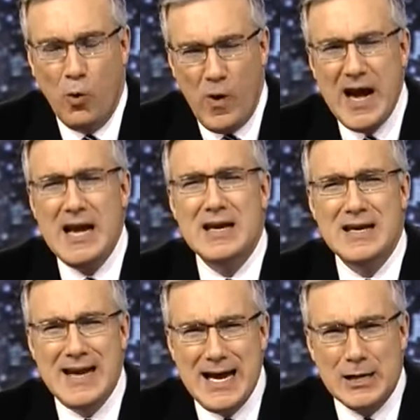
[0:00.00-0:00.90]
We
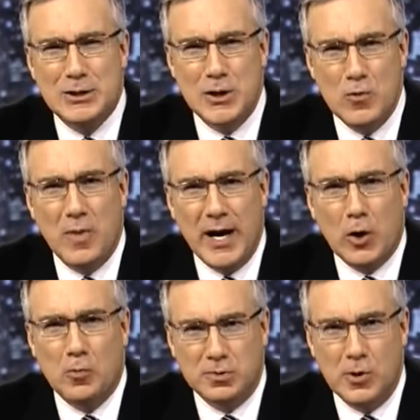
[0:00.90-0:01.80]
need you,
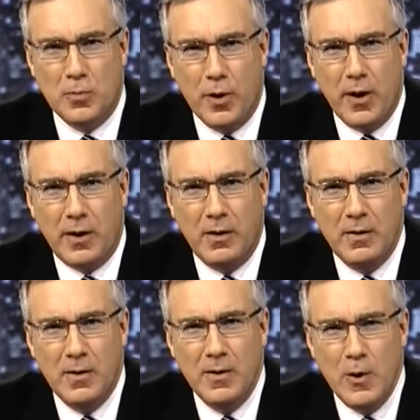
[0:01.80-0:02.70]
Michael Bloomberg.
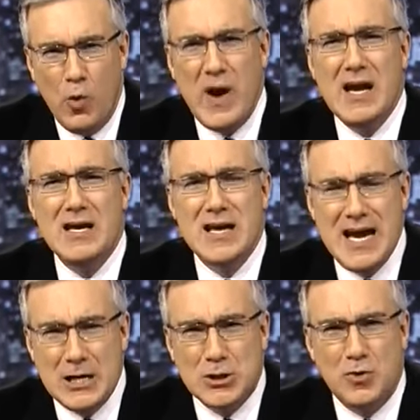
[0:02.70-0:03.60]
We
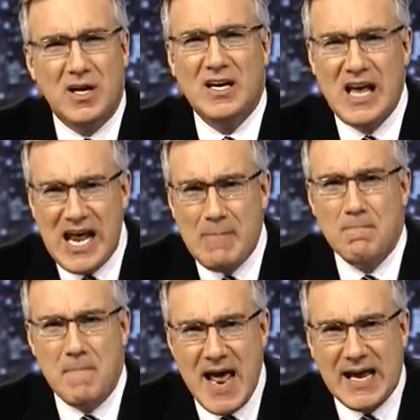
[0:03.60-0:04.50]
need you to
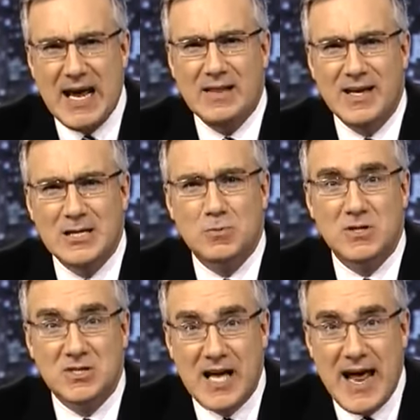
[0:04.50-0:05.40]
keep making these
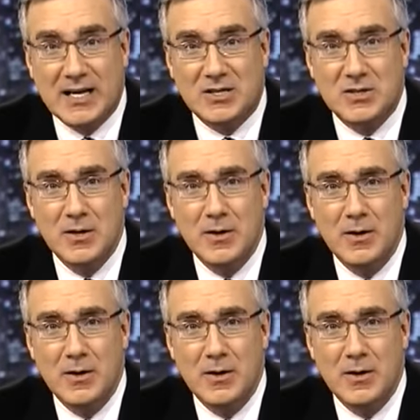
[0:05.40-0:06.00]
mistakes.